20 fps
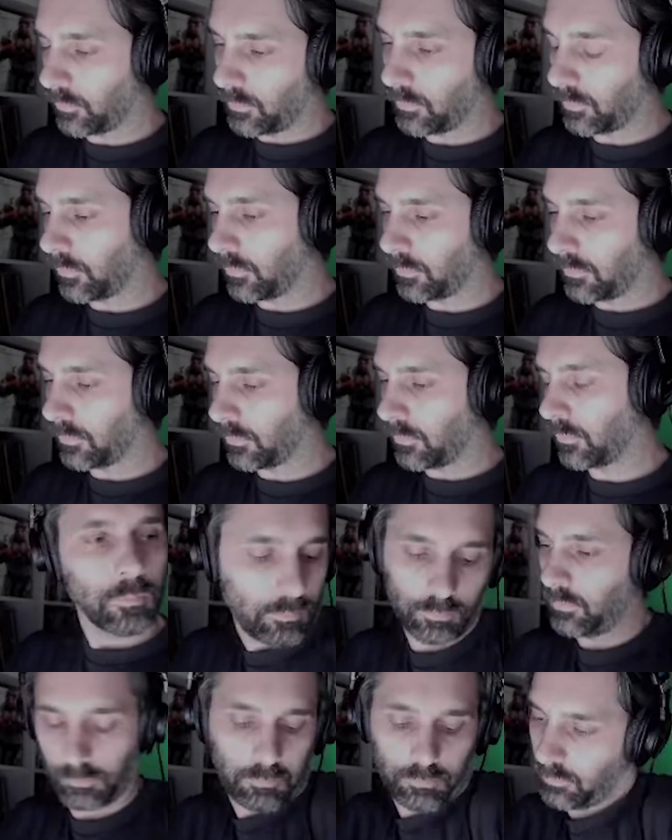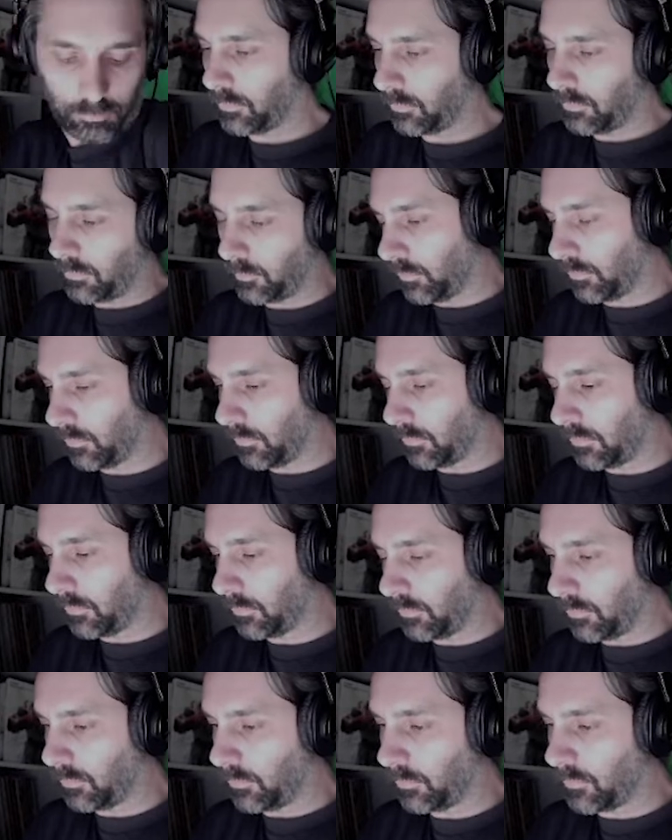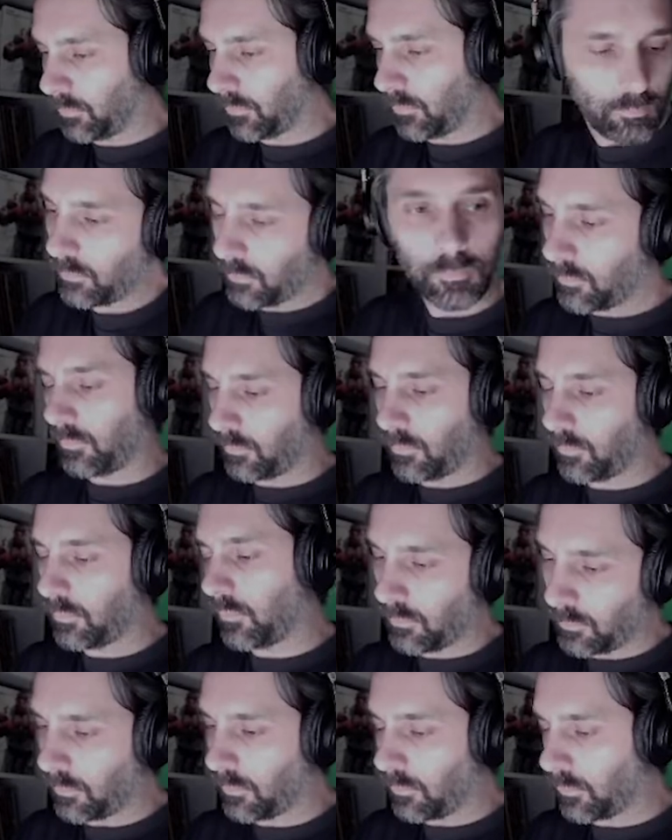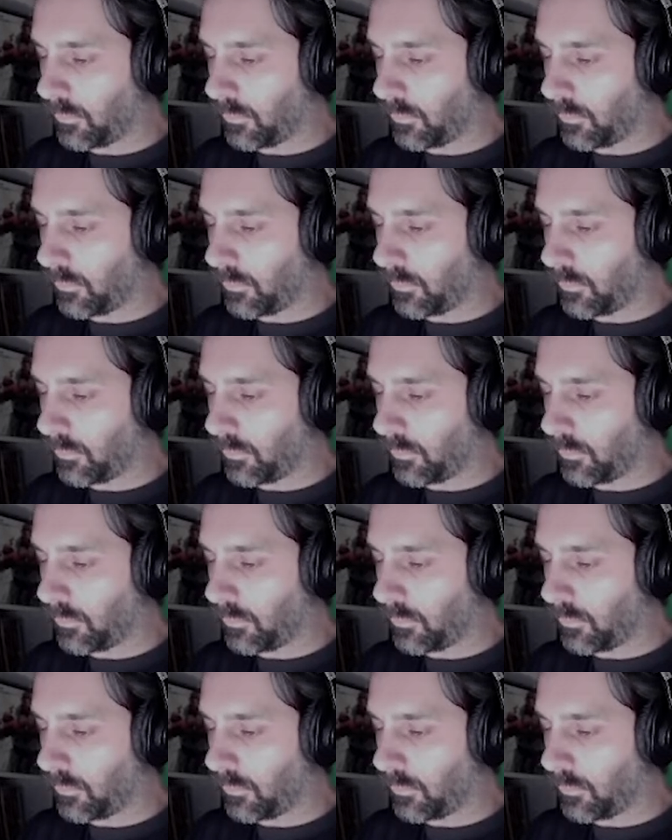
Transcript: at that time, 89, 90, when